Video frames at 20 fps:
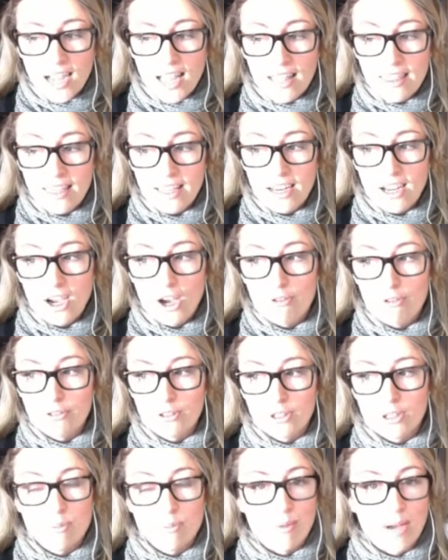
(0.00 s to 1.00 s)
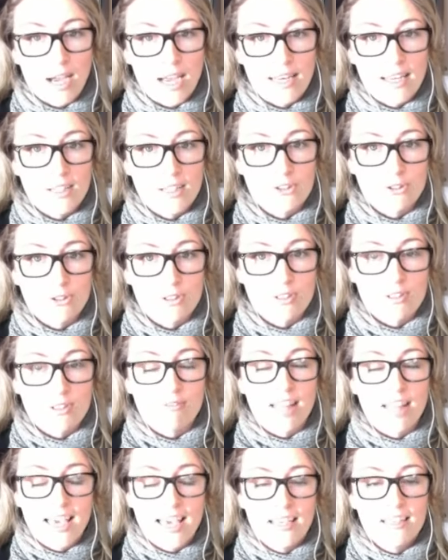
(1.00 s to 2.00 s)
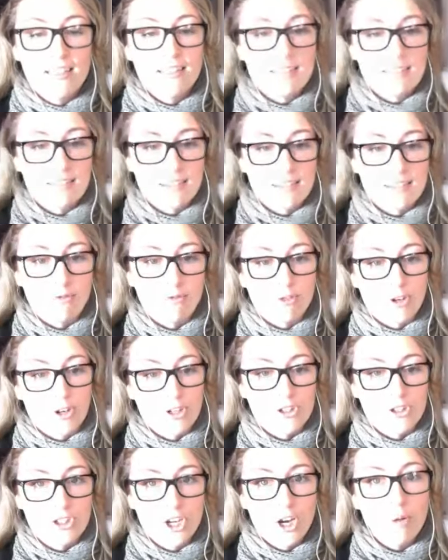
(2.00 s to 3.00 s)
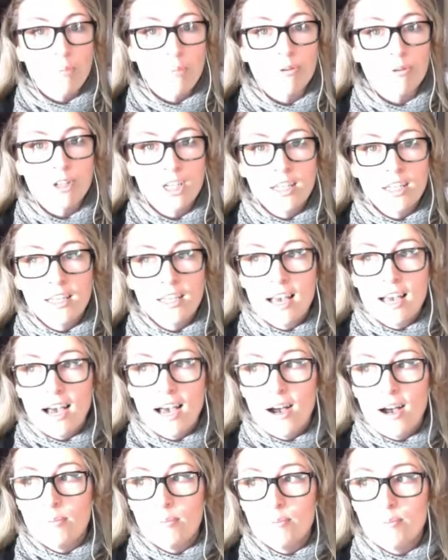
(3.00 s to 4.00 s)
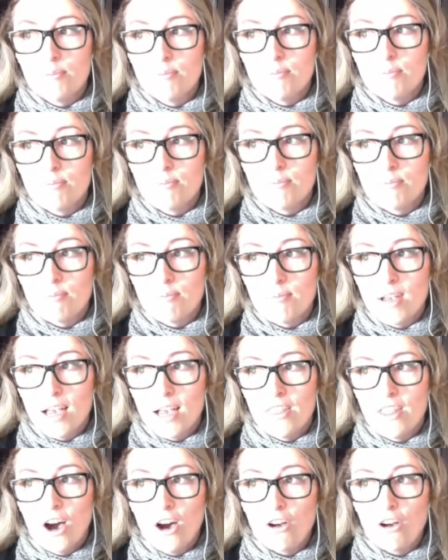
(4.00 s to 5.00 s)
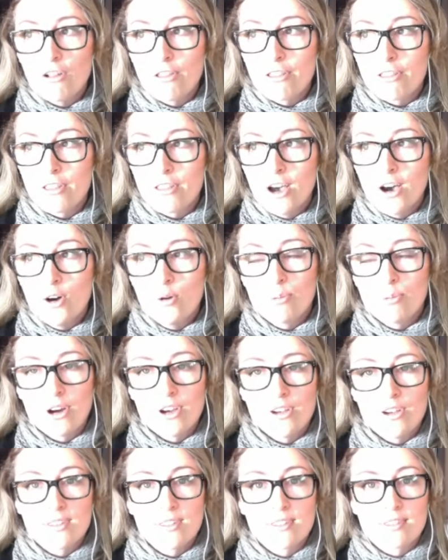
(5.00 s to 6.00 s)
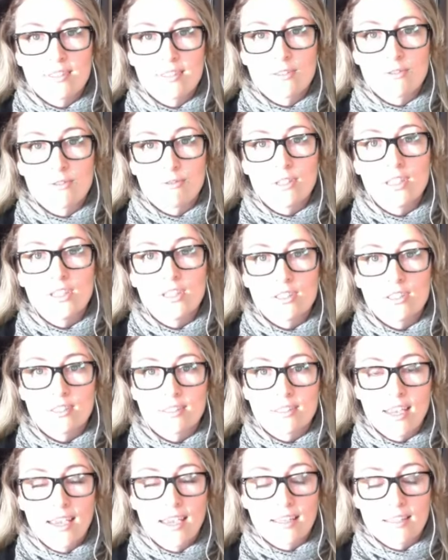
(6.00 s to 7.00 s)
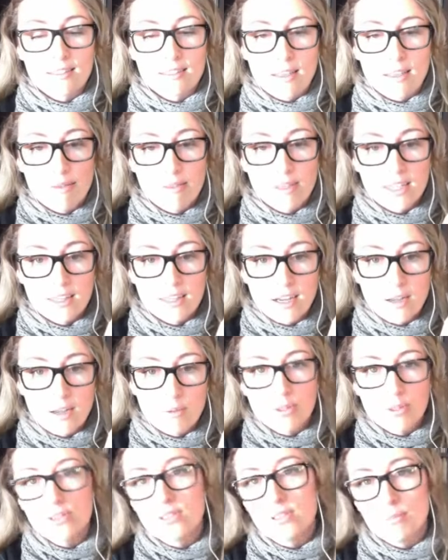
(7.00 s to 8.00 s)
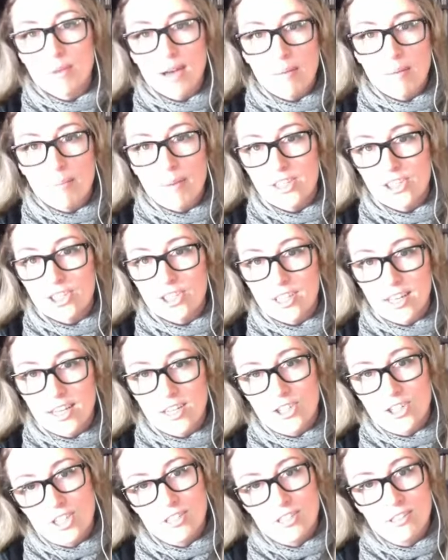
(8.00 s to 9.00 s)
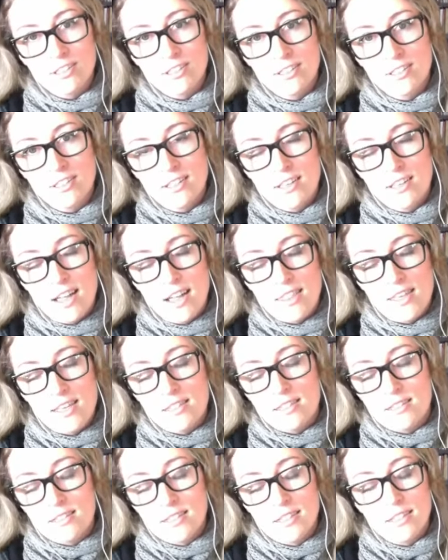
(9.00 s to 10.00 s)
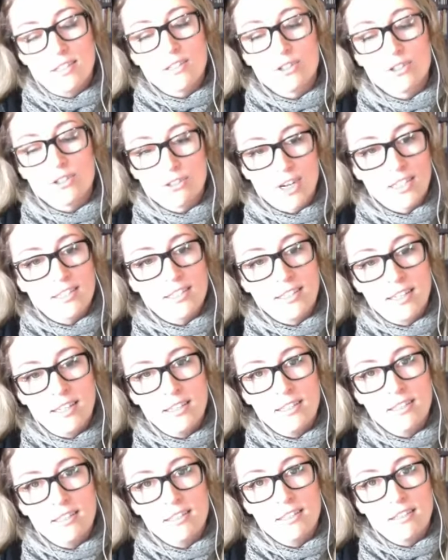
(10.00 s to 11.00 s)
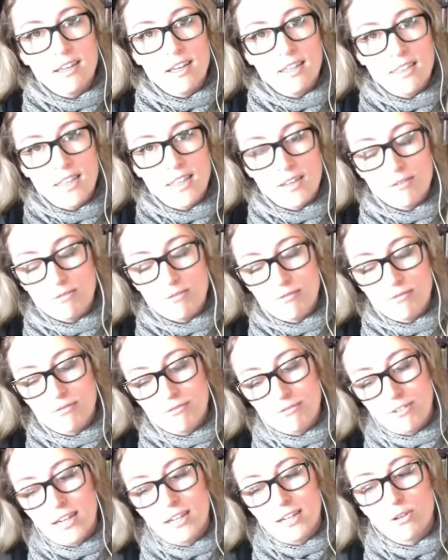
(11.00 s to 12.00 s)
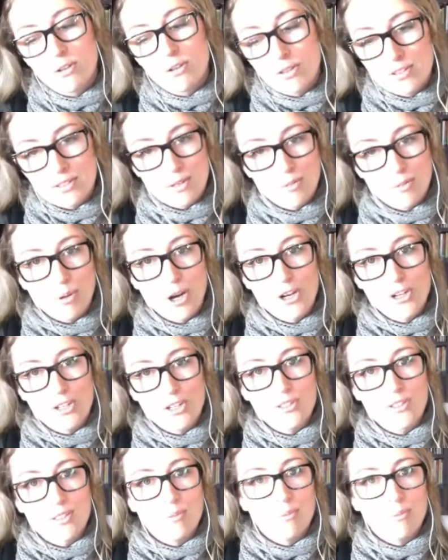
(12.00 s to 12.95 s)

And then I often combine hundreds of layers in Photoshop. And the whole process is really just taking something that I build in my imagination and then deconstructing it and then finding all those components